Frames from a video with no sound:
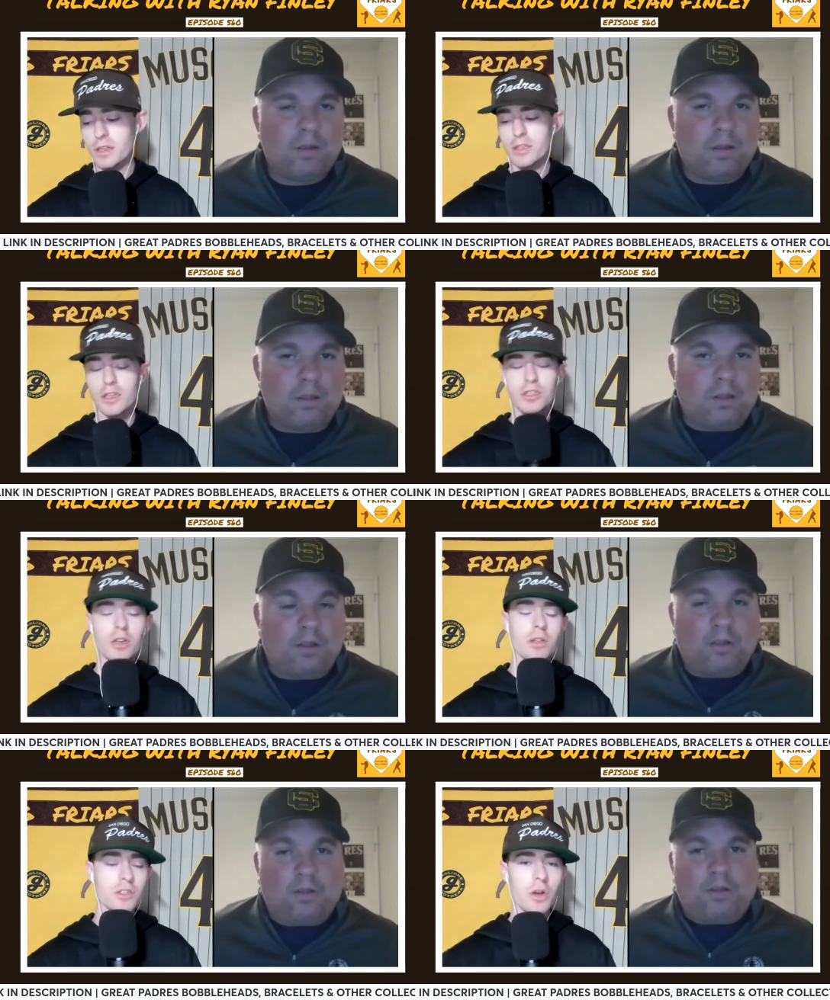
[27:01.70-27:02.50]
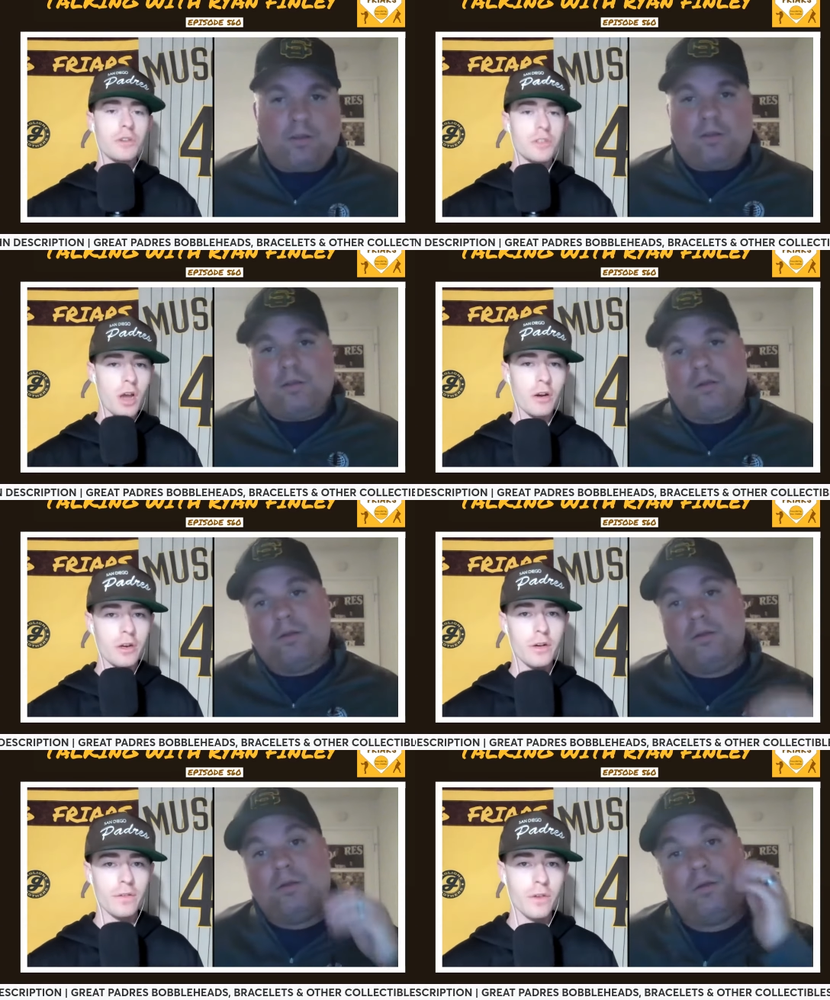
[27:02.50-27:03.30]
Speaker 1: let, us go. Let's start soccer
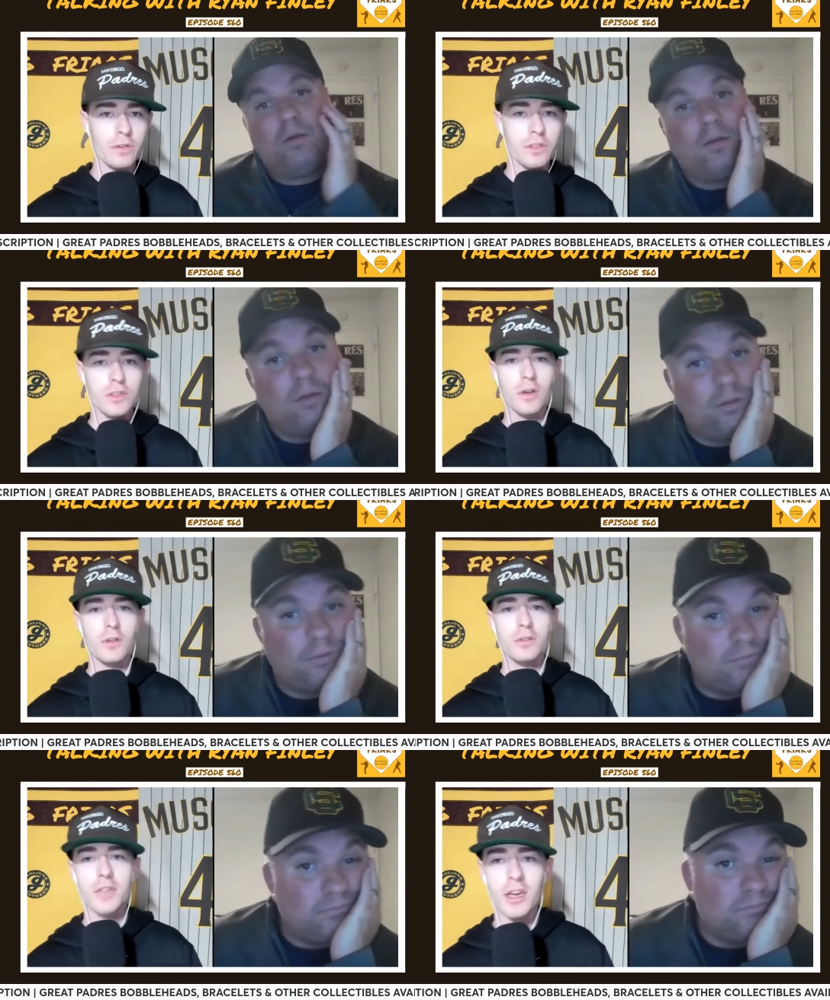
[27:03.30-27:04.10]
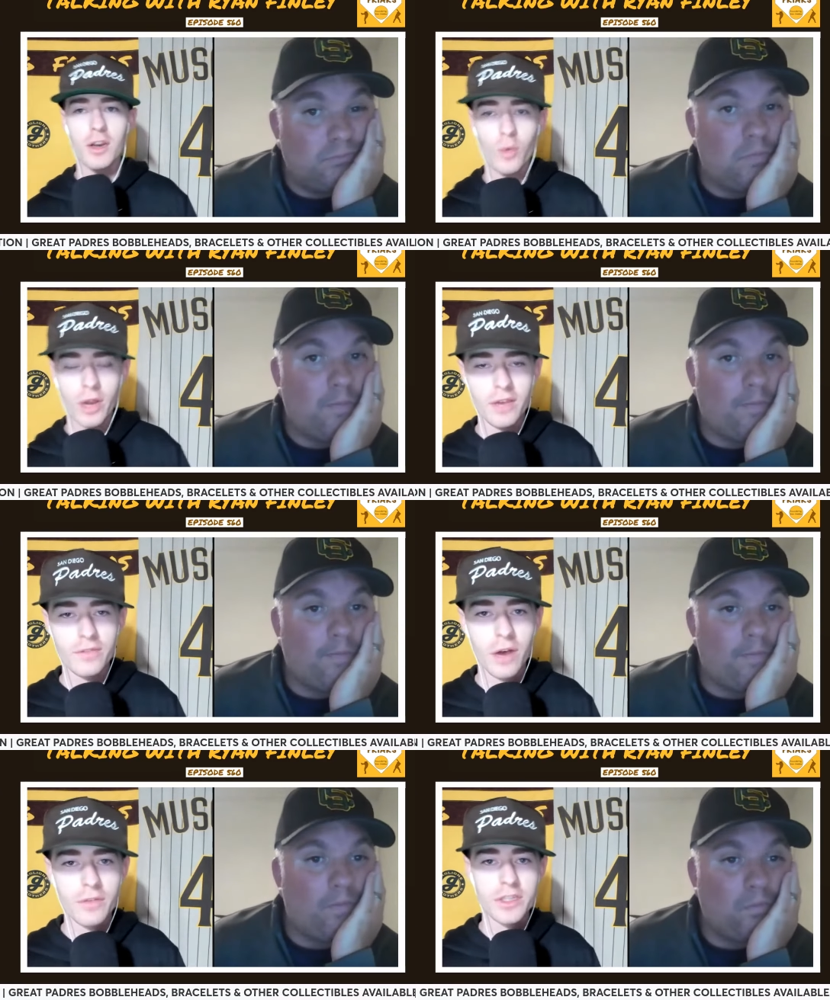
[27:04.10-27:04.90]
here first. So San mm-hmm. Diego Wave,
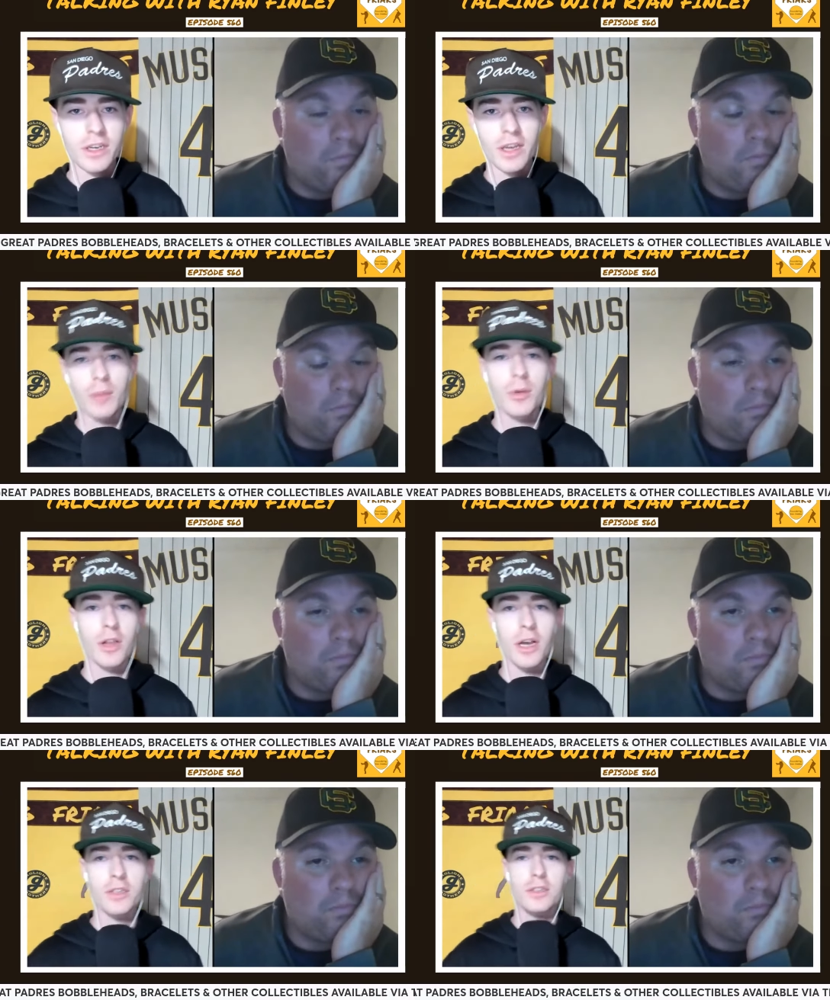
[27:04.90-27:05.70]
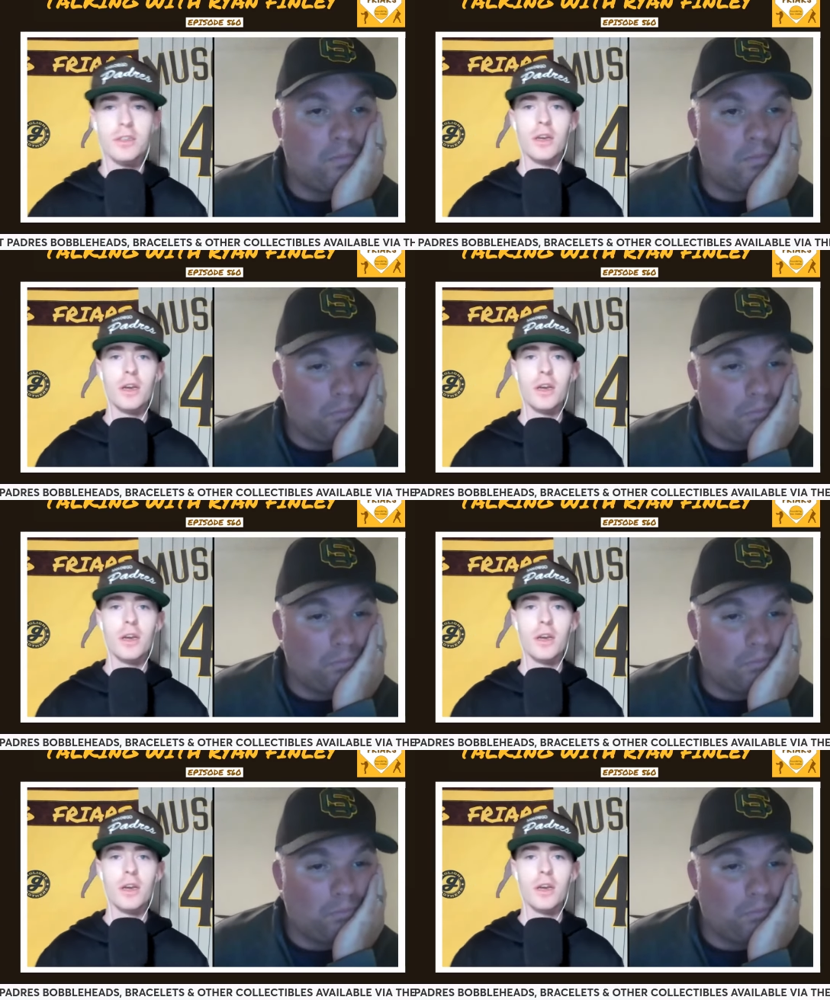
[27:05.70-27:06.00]
obviously MLS.